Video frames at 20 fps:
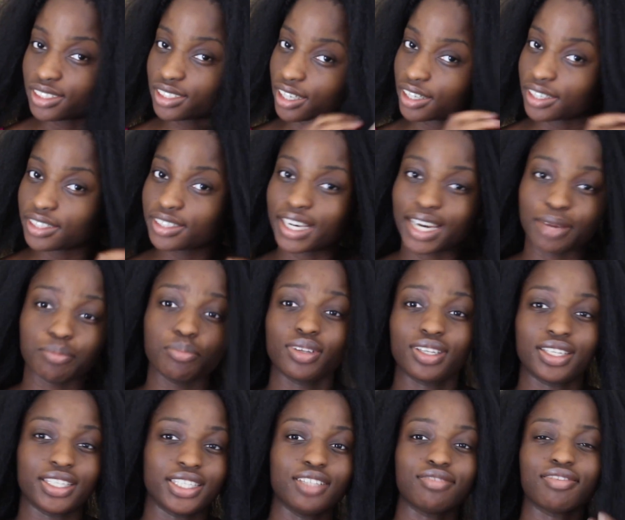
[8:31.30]
done, I
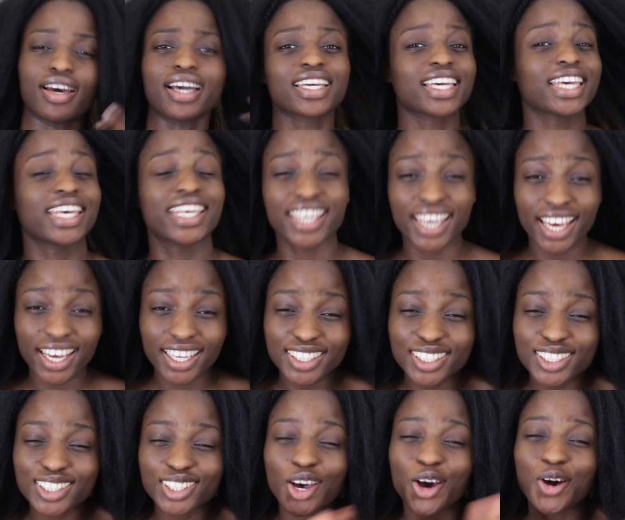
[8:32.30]
believe, and
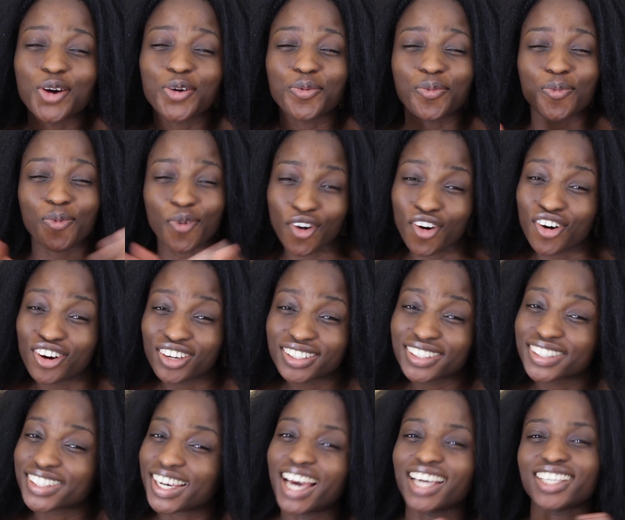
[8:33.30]
guess
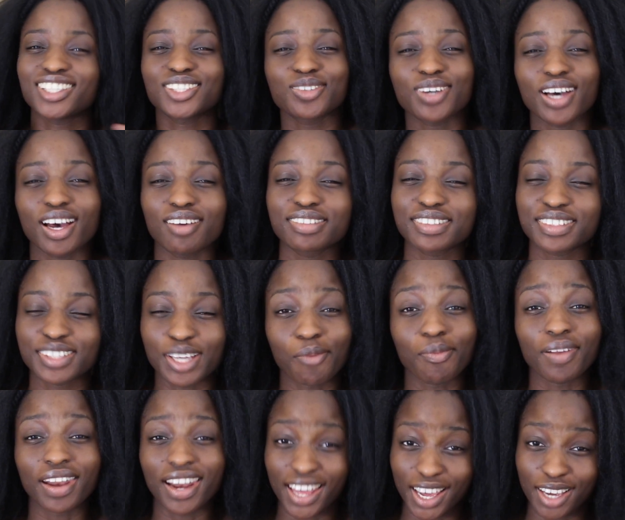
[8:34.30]
what? I still have
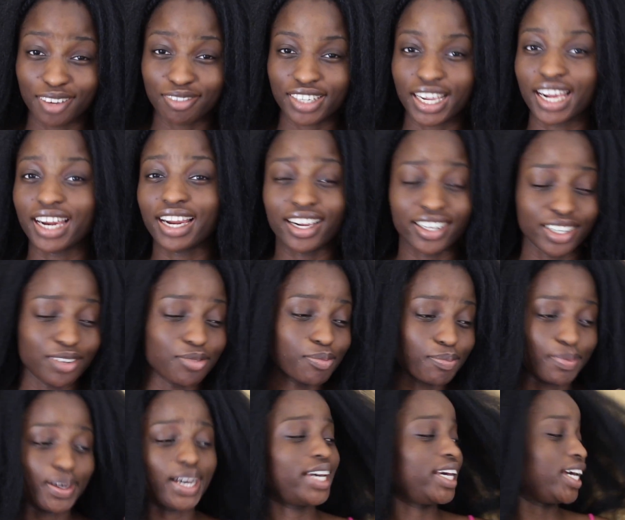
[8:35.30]
some left and I didn't
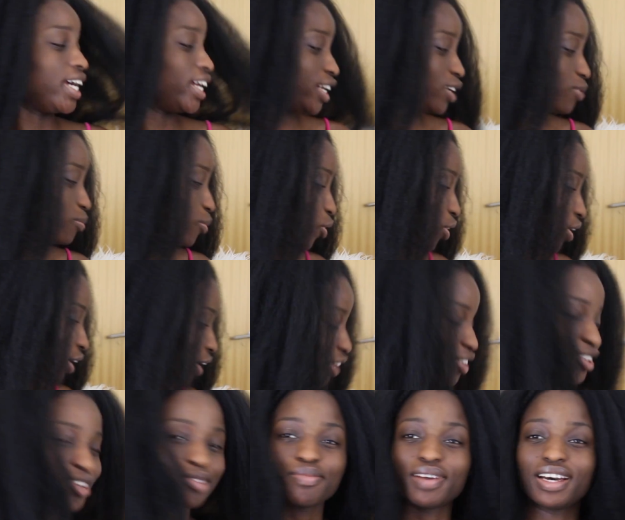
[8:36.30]
buy any more.
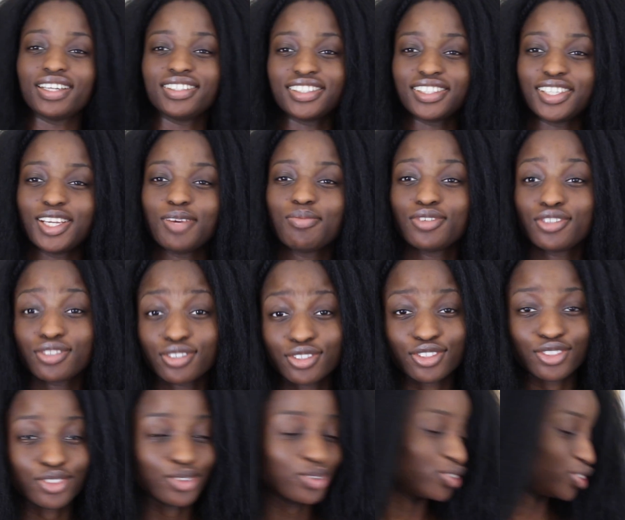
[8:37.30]
Can you imagine? Let me just show